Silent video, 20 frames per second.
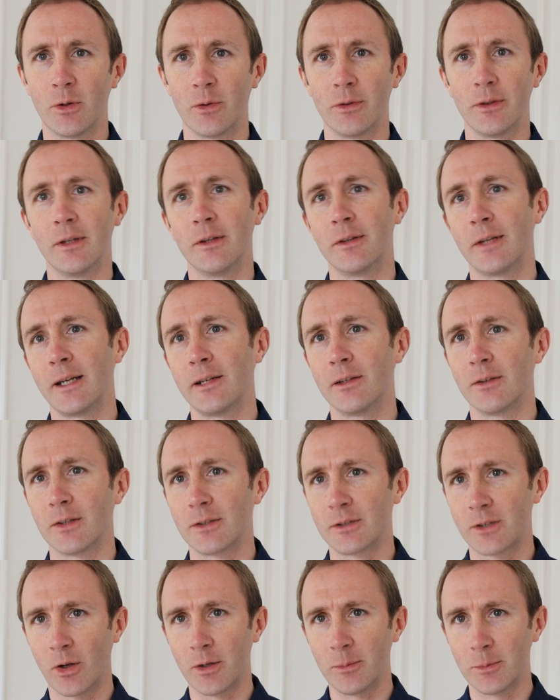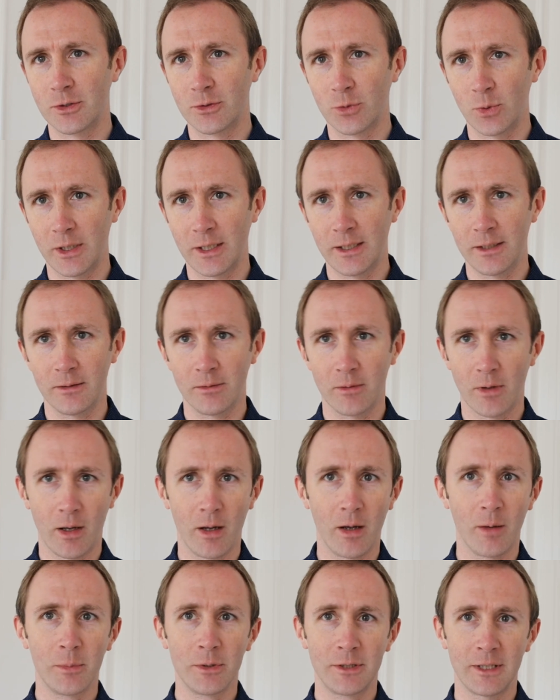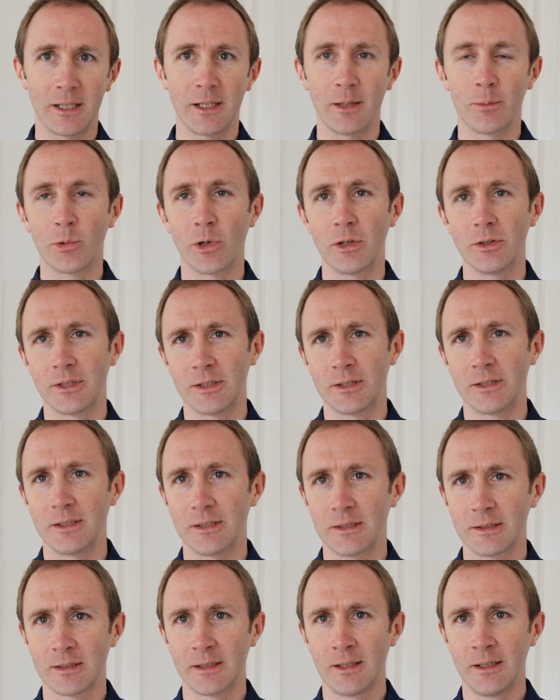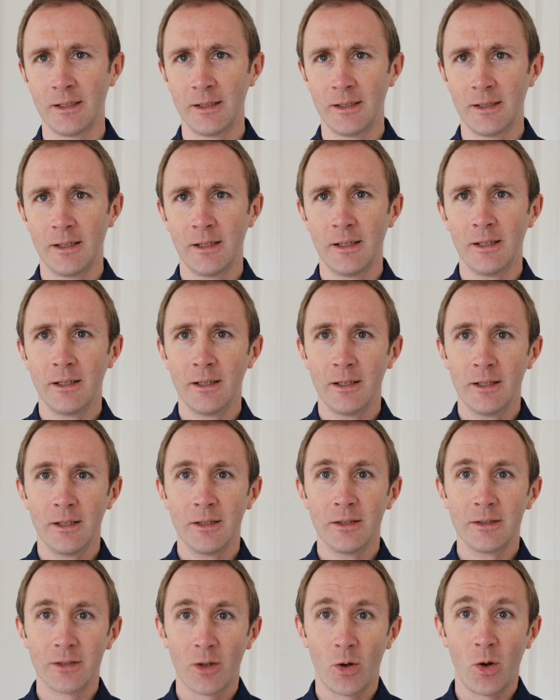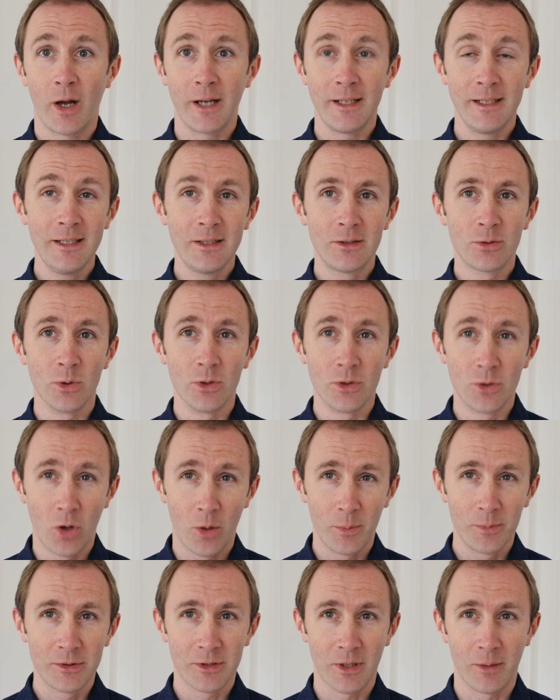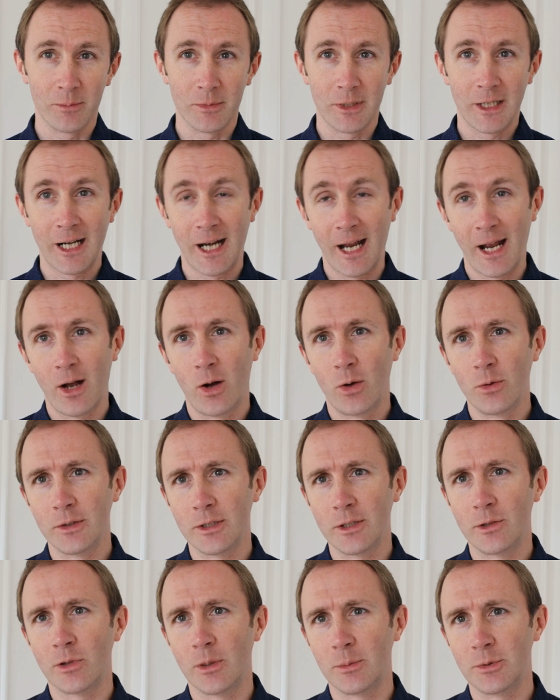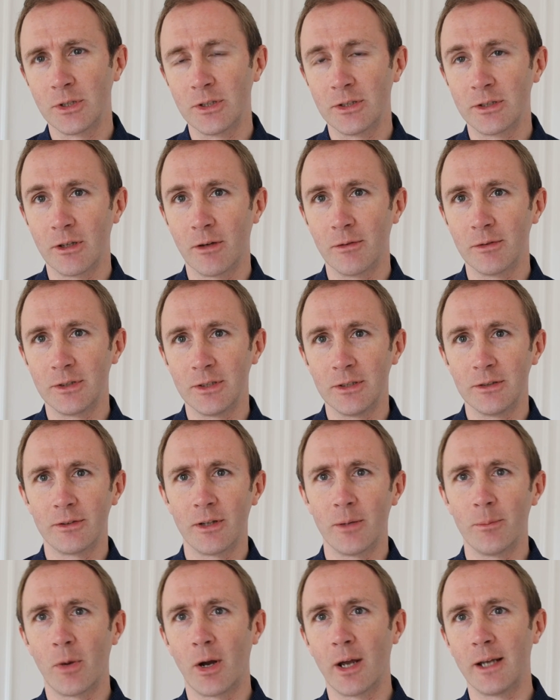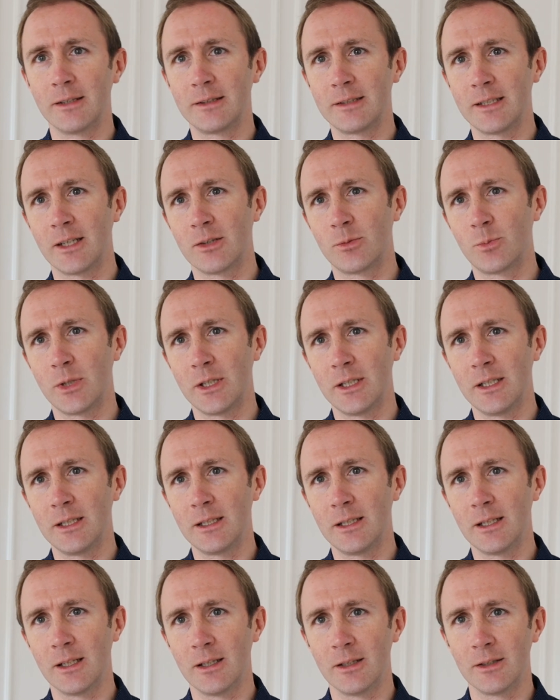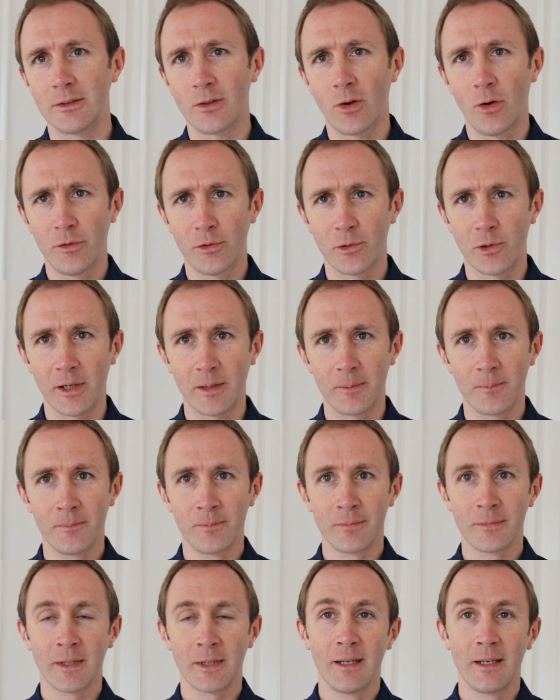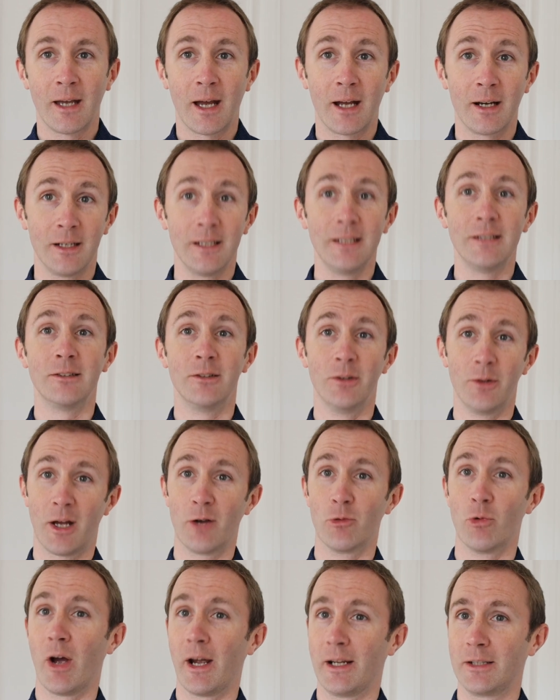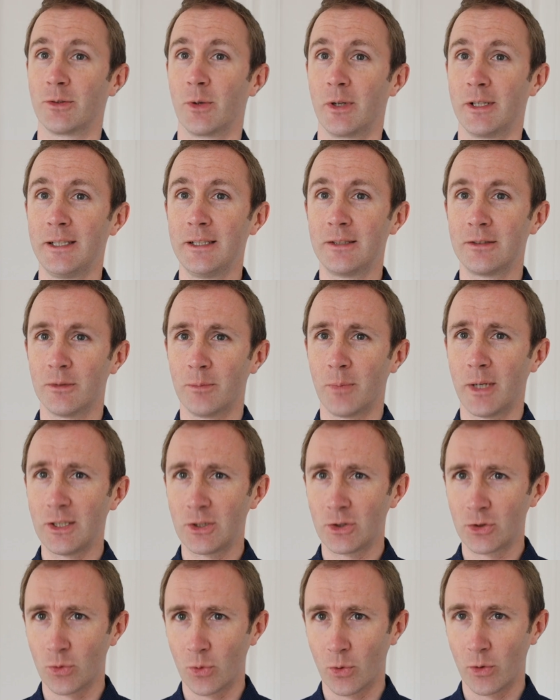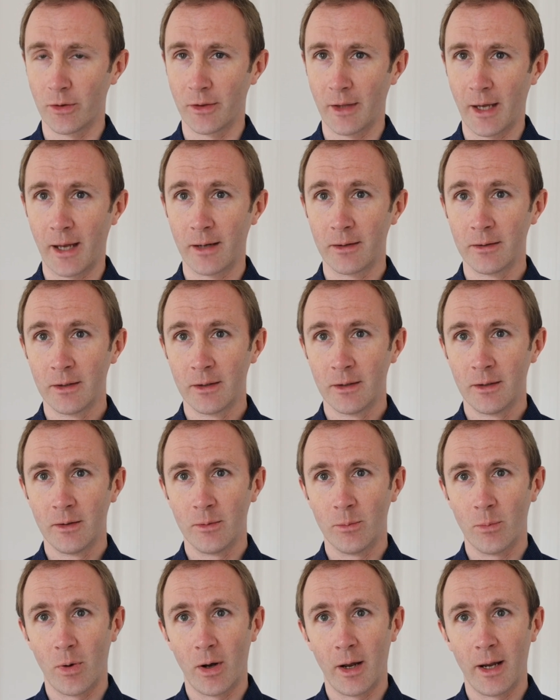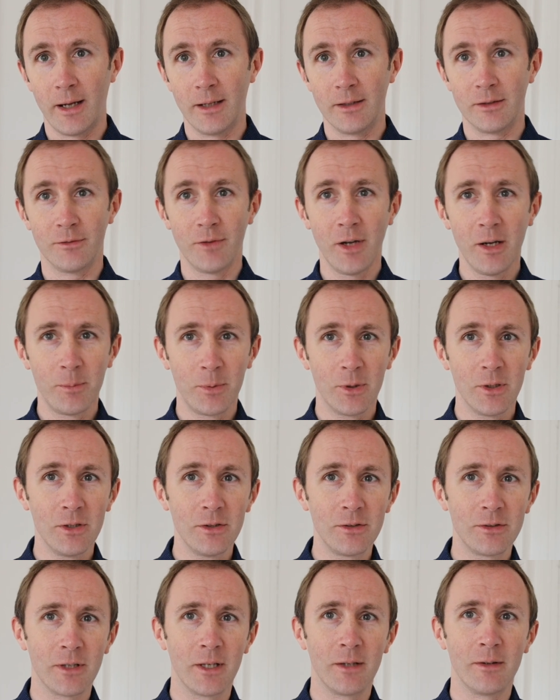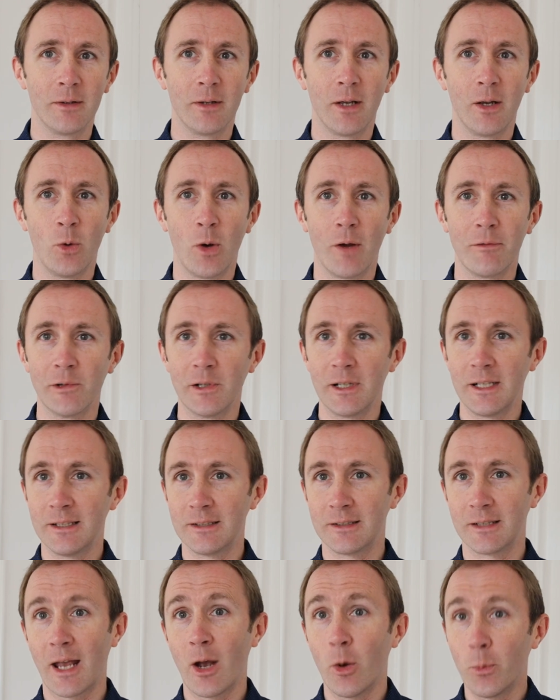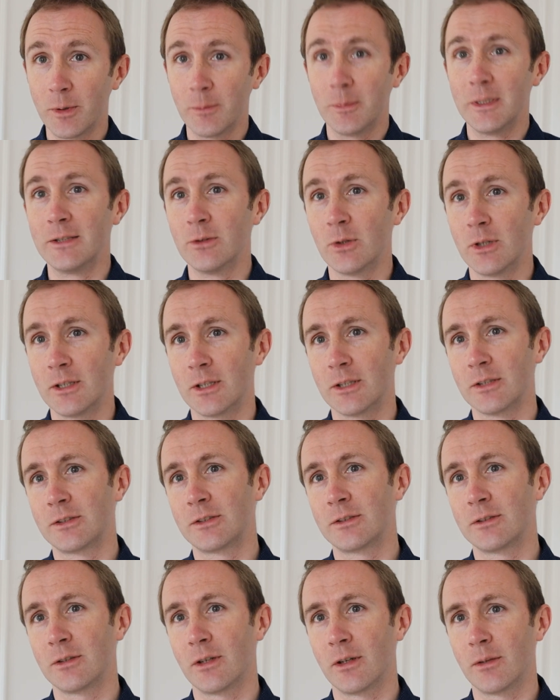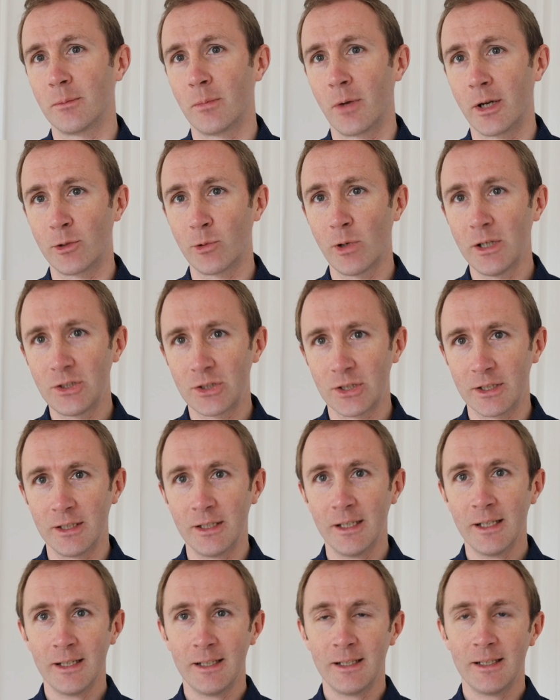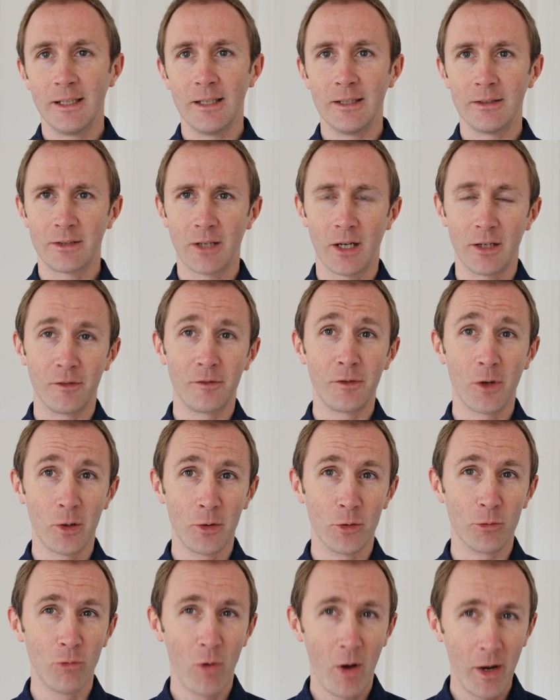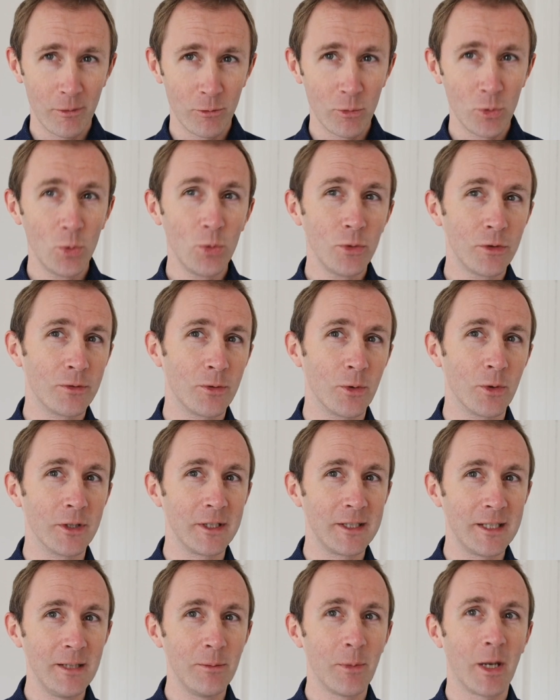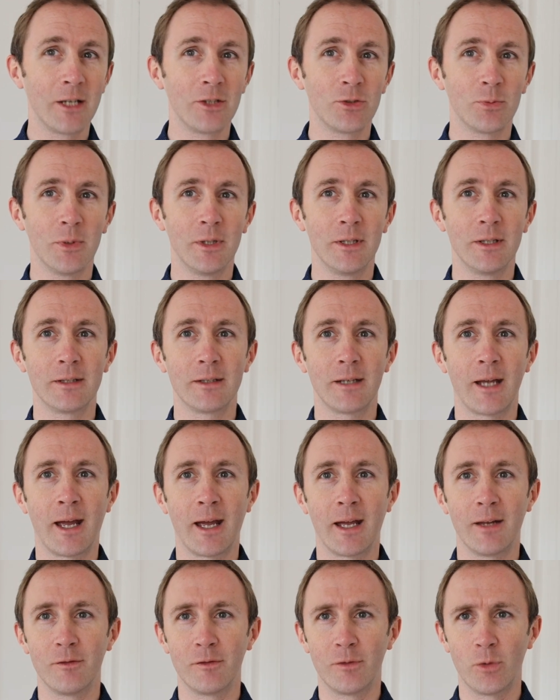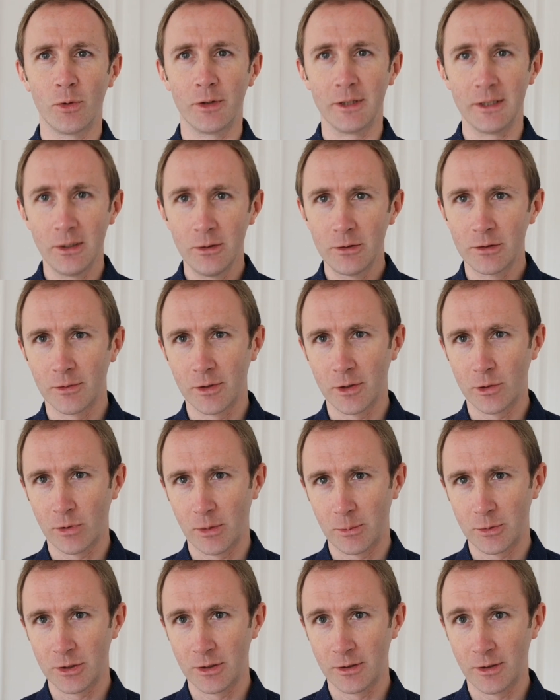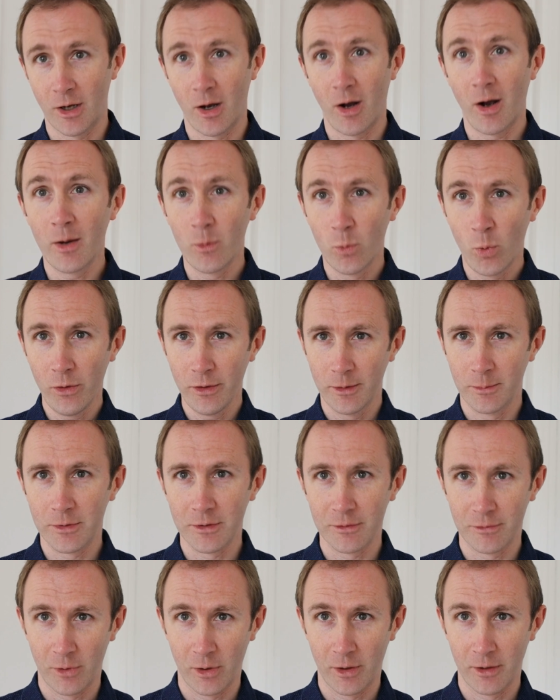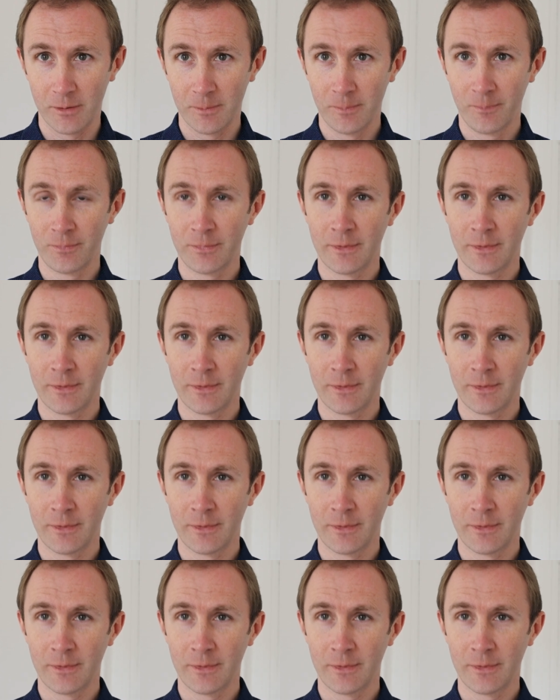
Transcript: on data that's going between particular processes. So I need to adopt some cloud encryption services that my CSP is offering, and I need to do that right. So I need to make sure that my developers and whoever it is helping me doing this migration is going to follow the right rules for the key management and for the use of encryption that I want them to follow,